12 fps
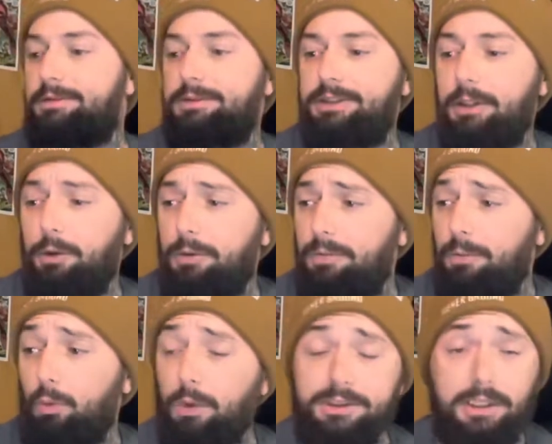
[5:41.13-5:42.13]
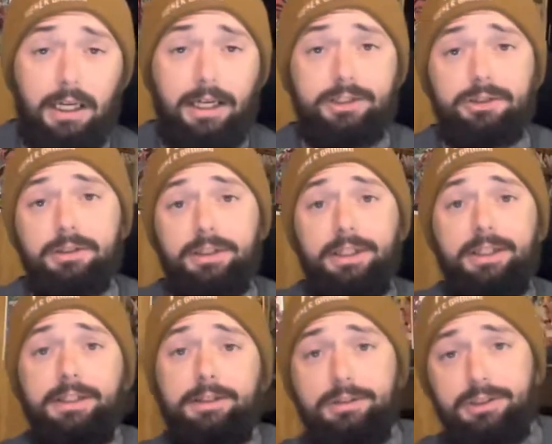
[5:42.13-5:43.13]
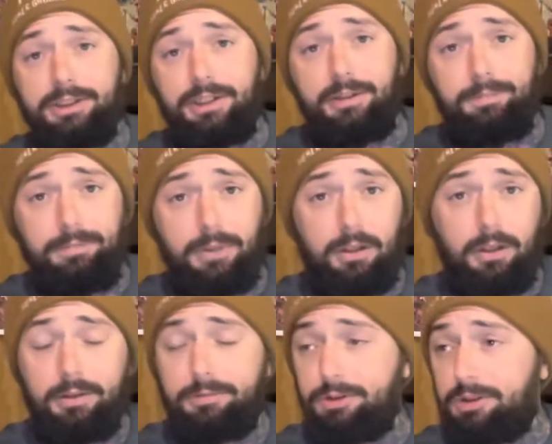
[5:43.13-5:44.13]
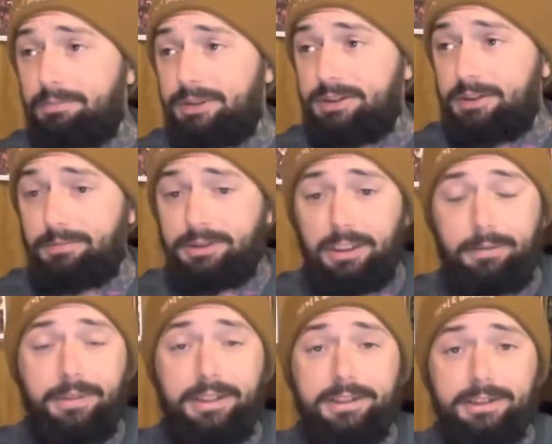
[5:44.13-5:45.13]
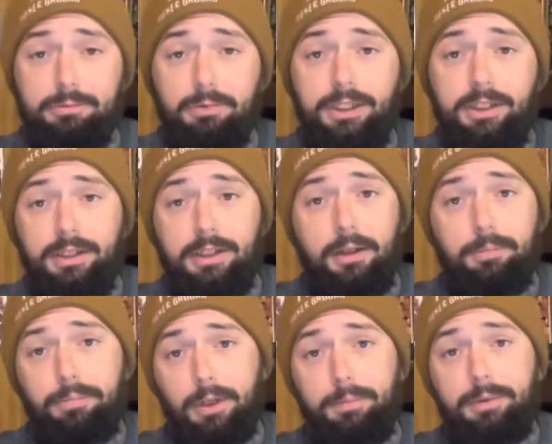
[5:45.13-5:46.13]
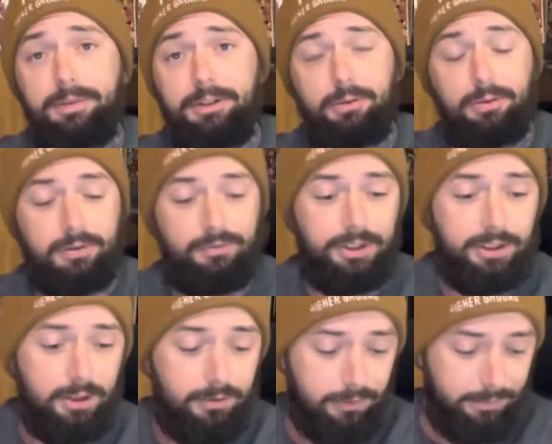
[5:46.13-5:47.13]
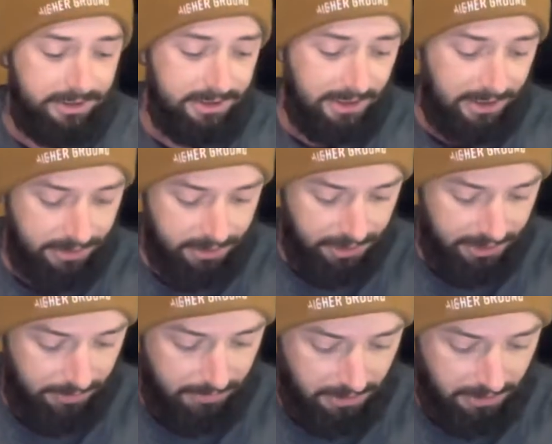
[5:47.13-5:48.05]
So once I actually get in the gym, should be sometime next week, and I'll probably be doing a video from inside the gym.